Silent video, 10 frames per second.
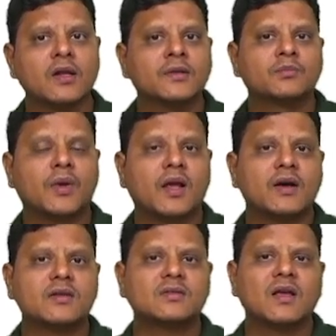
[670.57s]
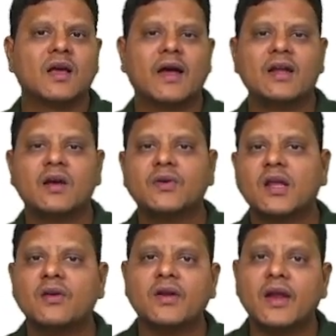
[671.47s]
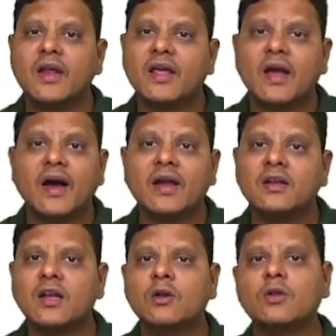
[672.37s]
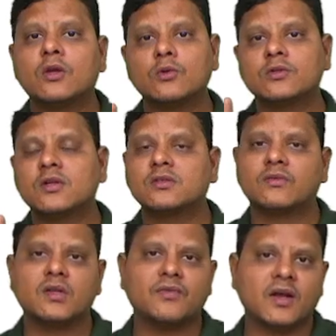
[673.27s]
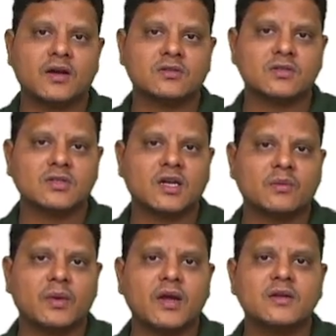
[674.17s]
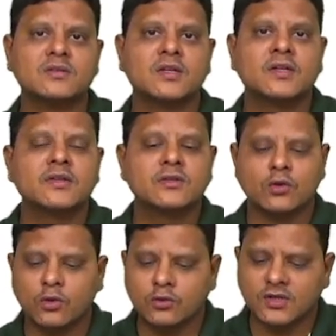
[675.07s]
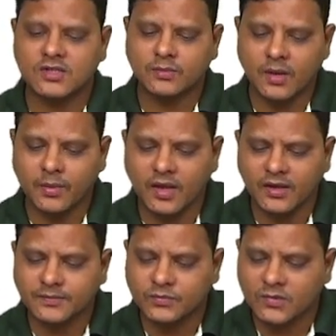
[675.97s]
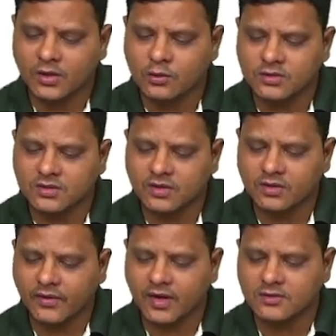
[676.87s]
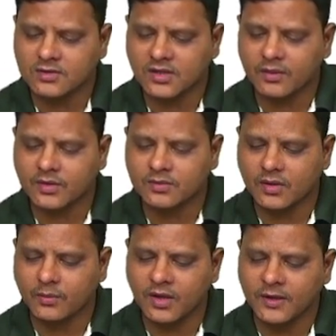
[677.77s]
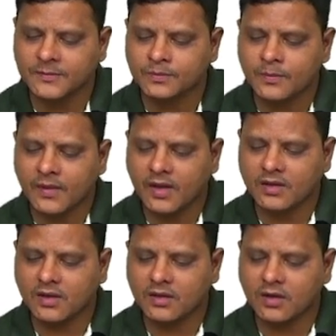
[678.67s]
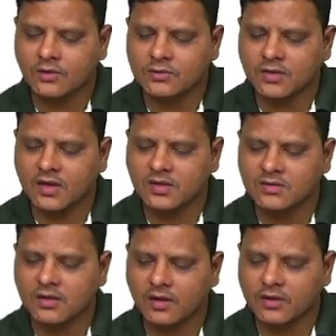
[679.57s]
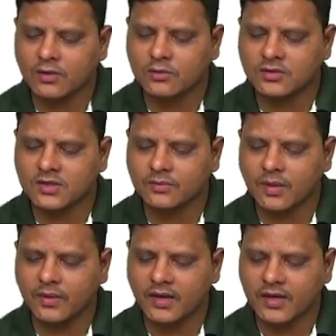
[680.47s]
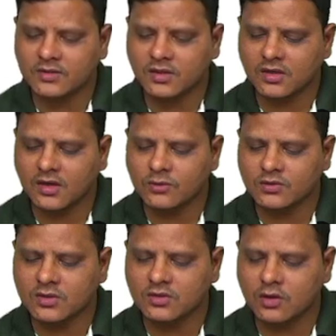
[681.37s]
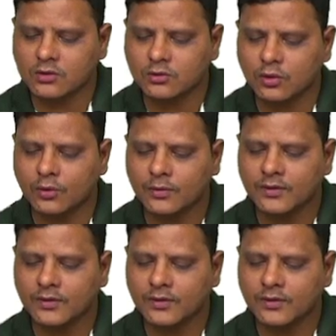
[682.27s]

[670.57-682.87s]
because I never given any guarantee to the users of the financial statements. So users may be, the users of the financial statements may be internal users, and the users may be external users also.